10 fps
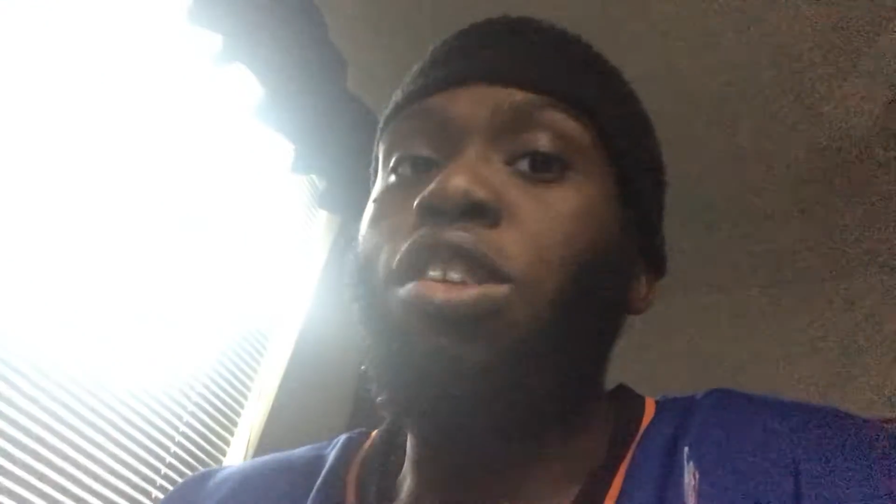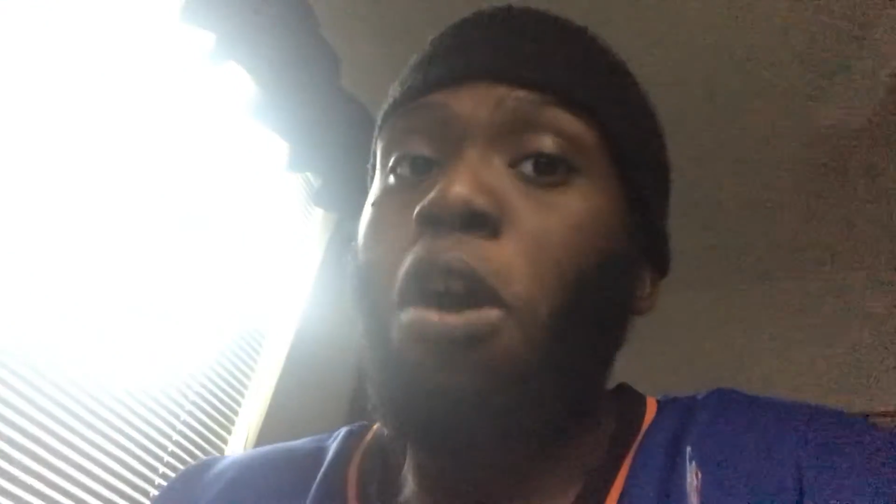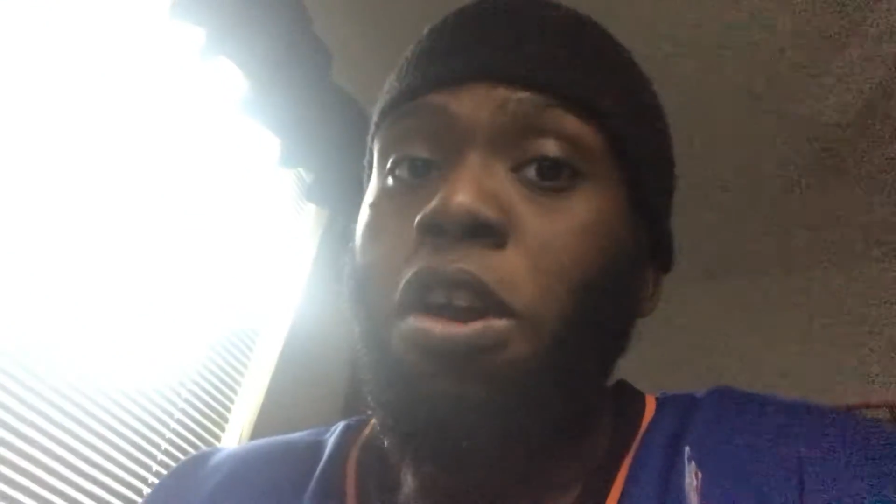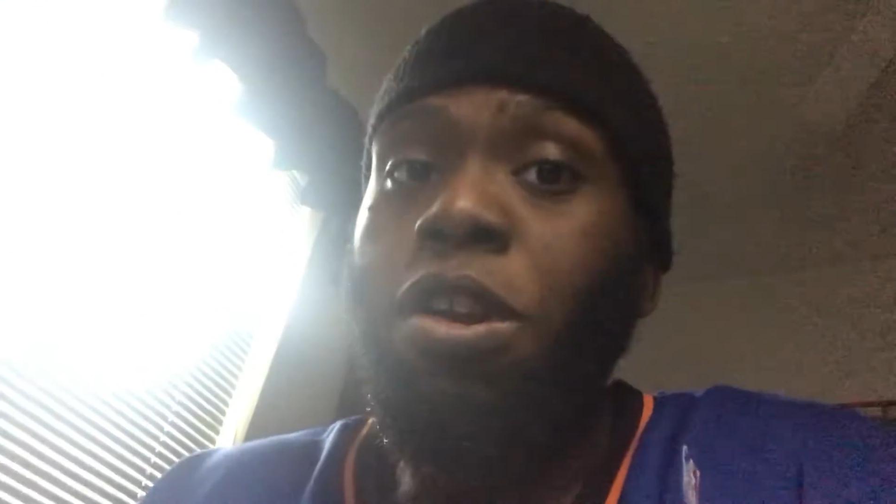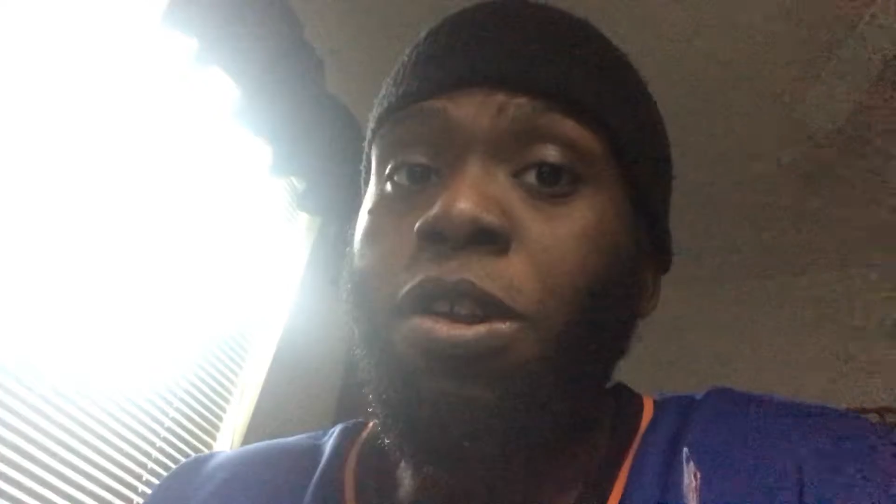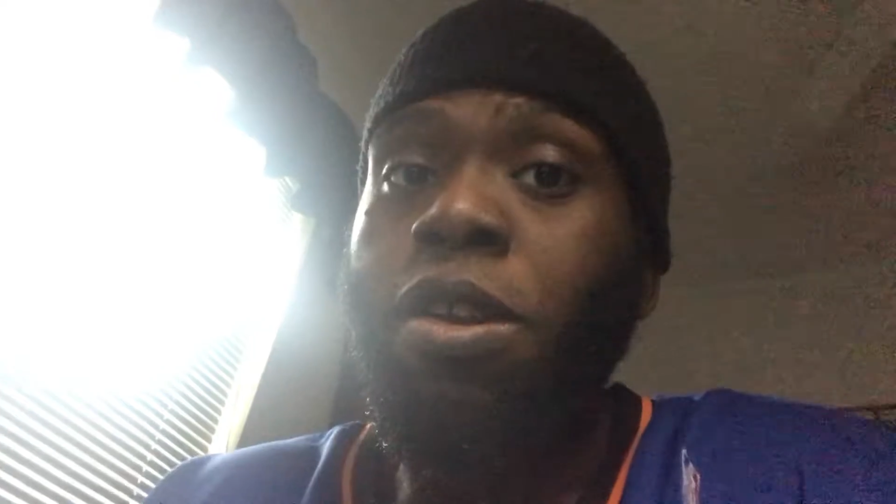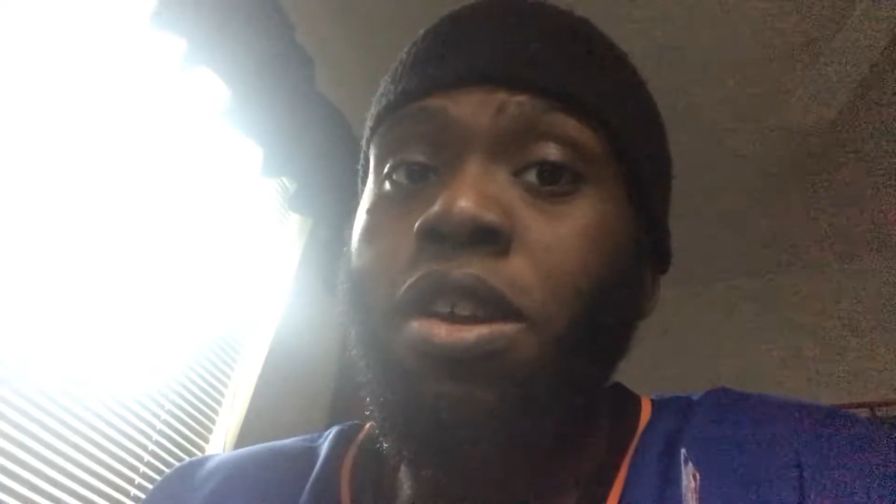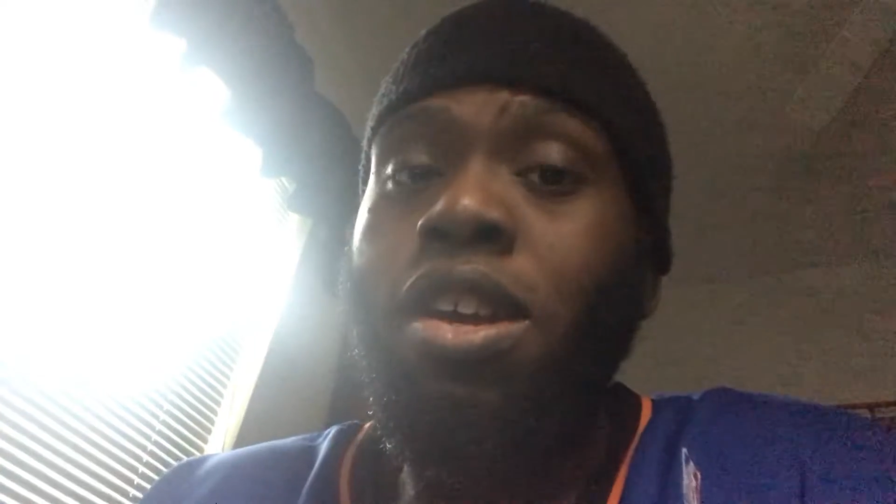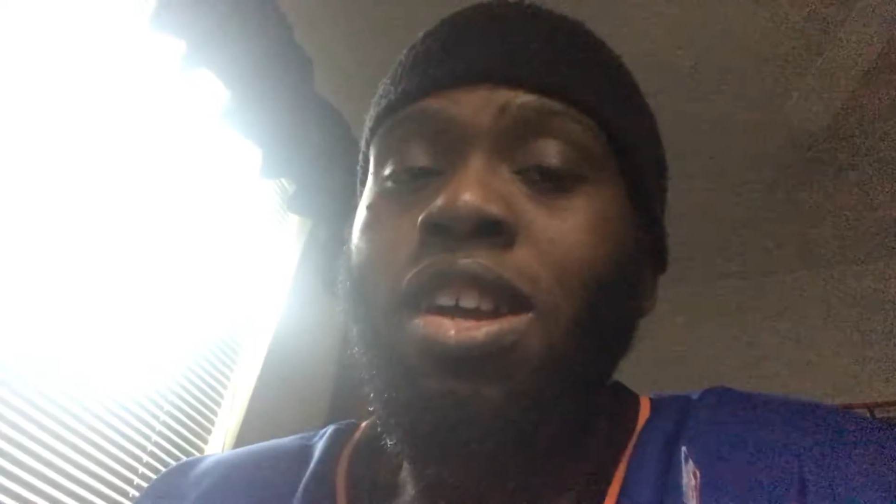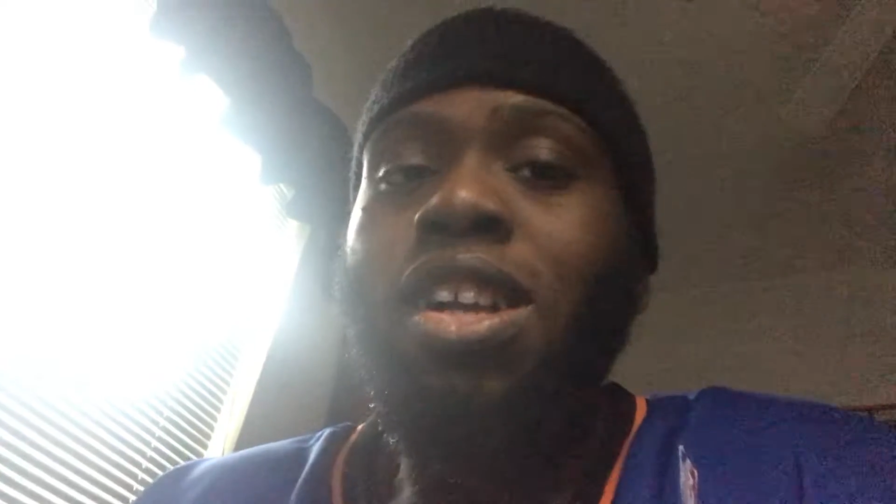daughter
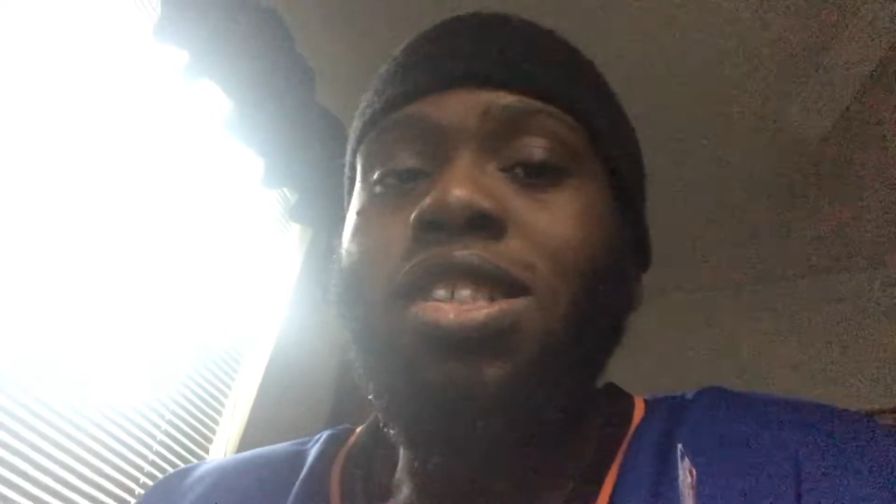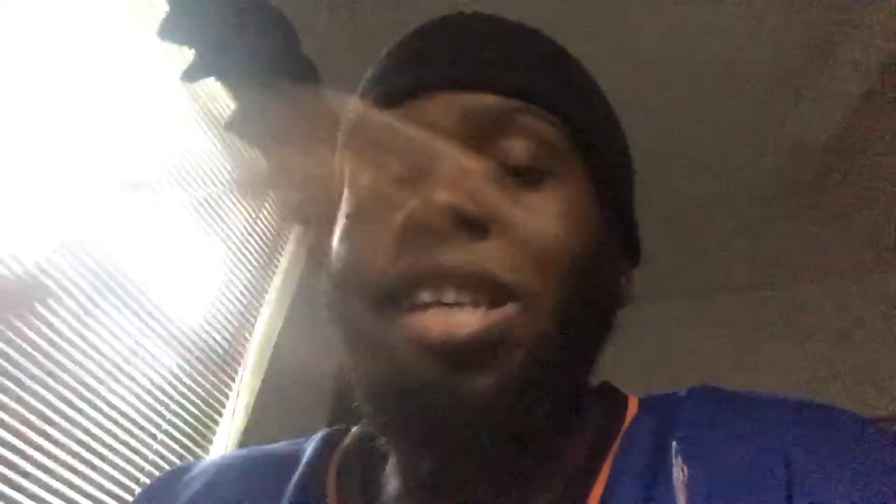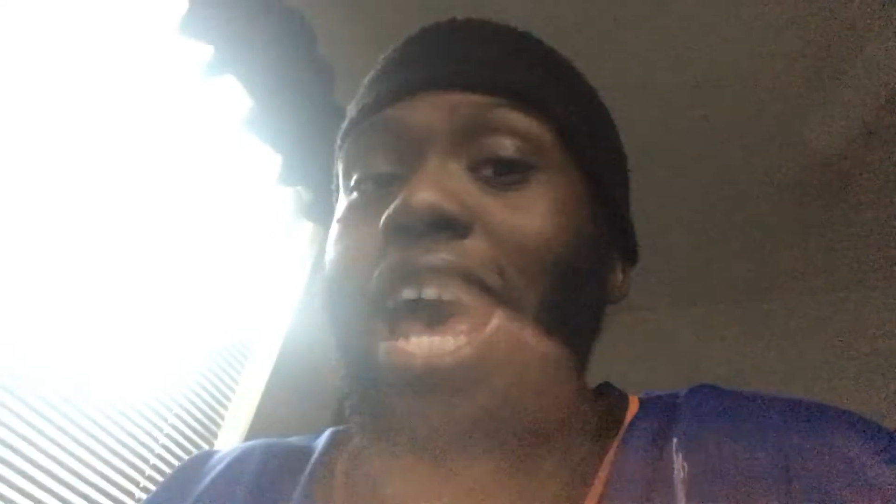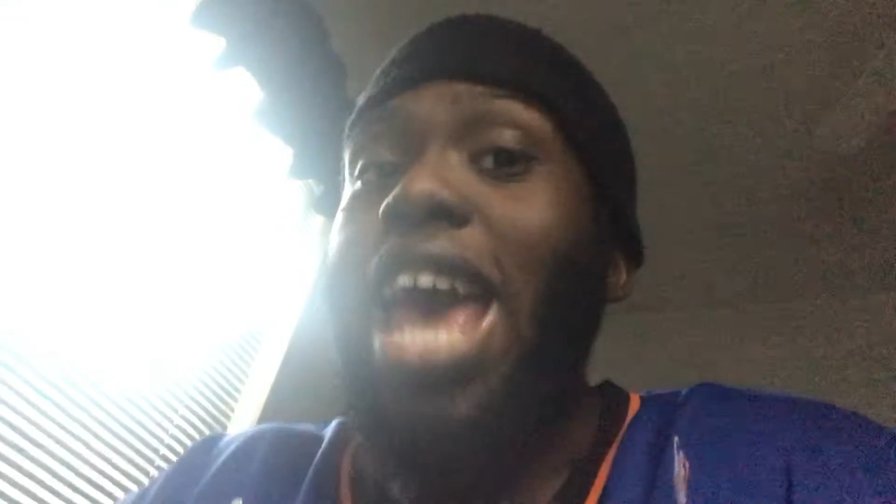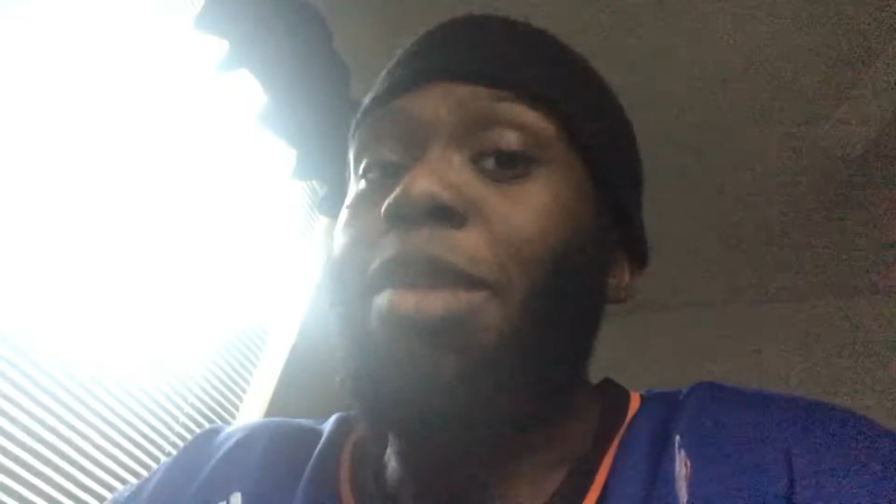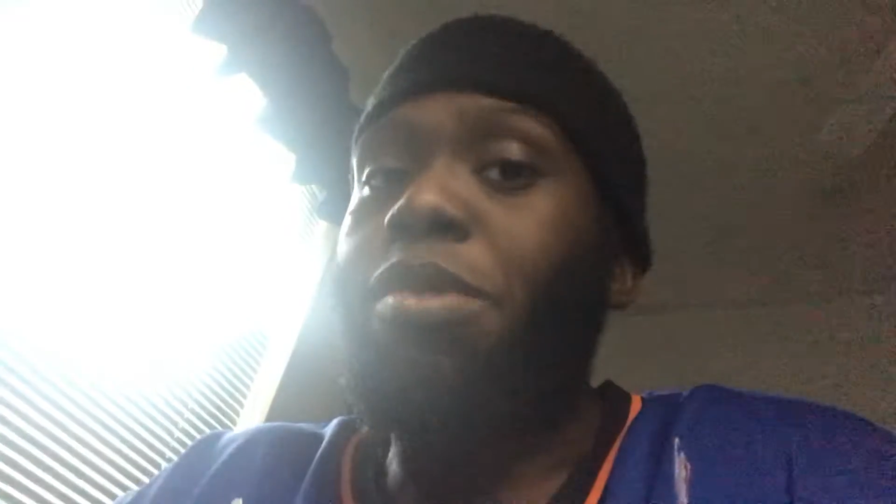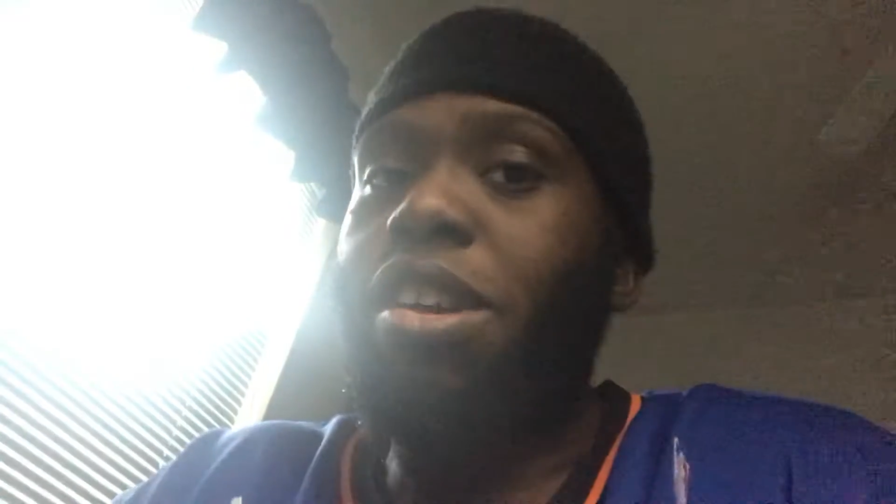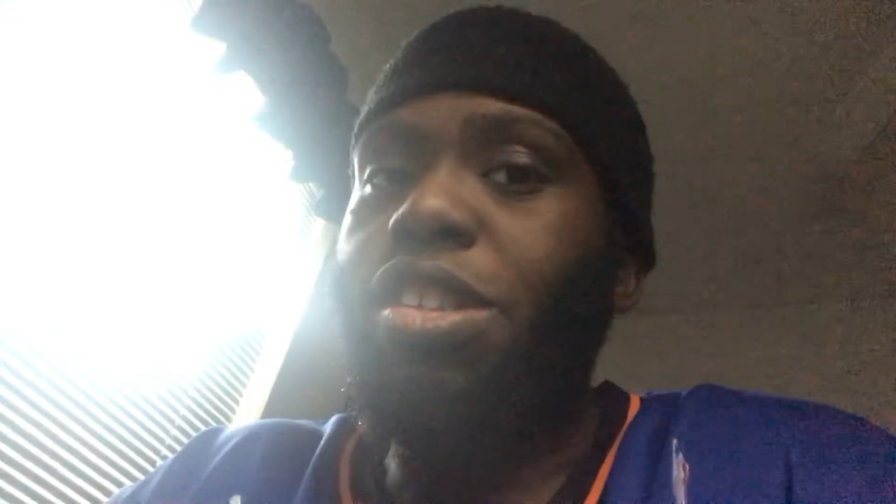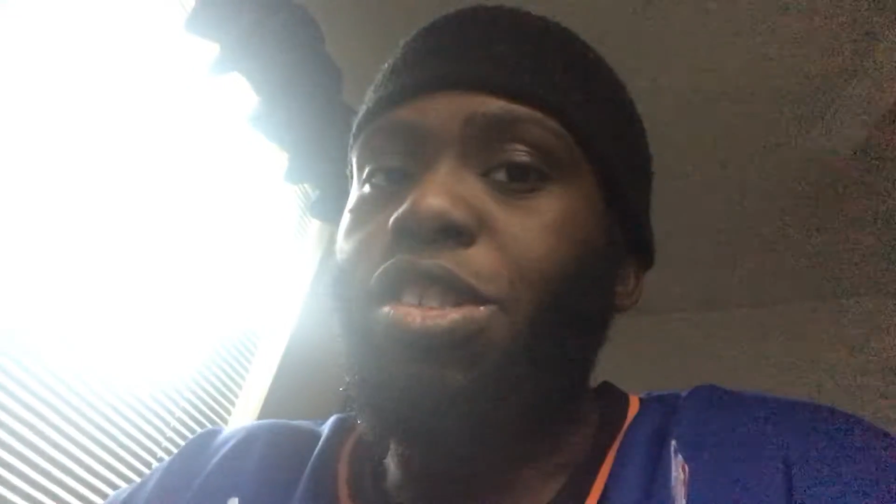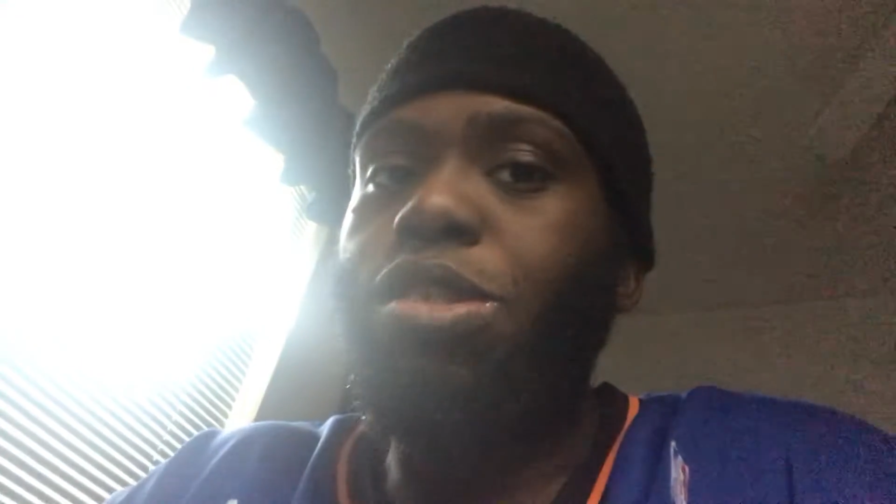to Adam
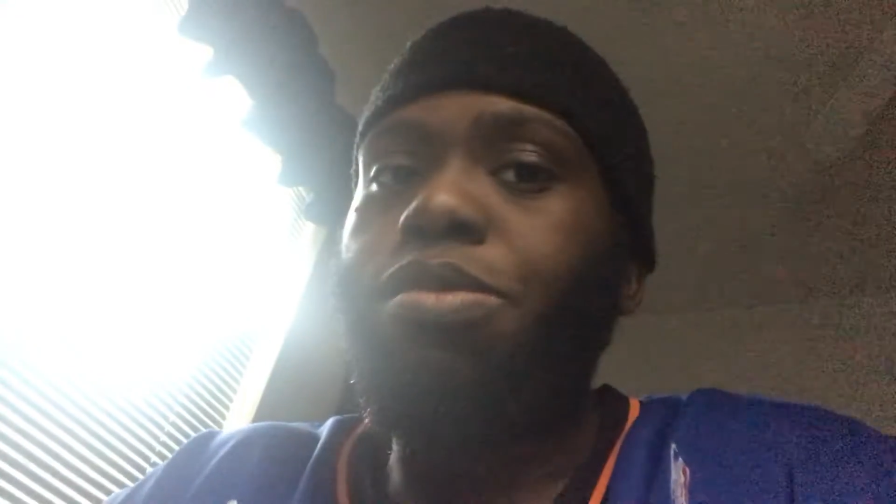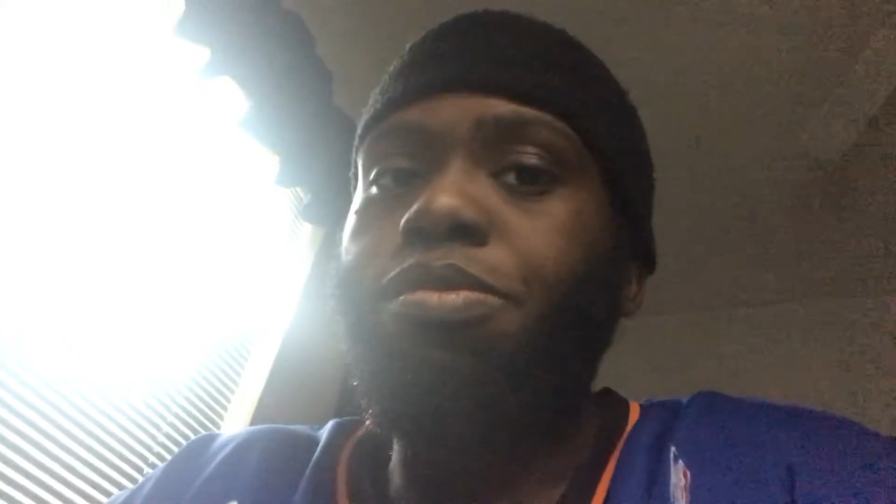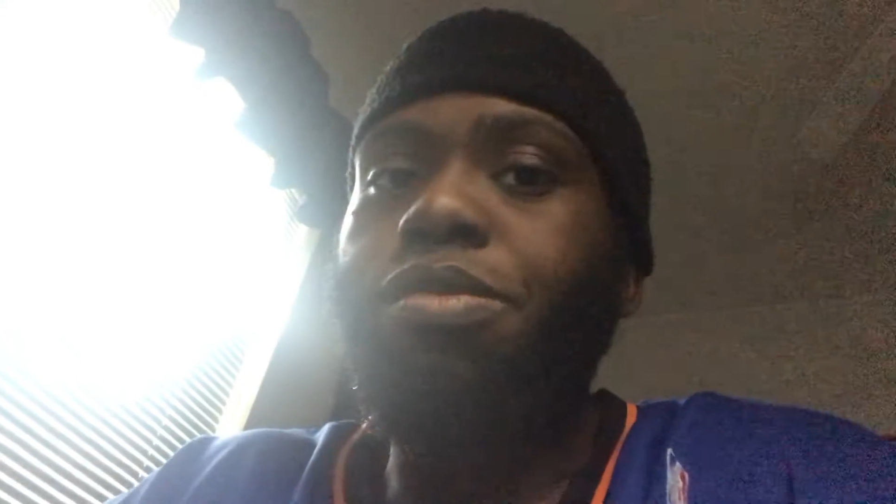Hunter.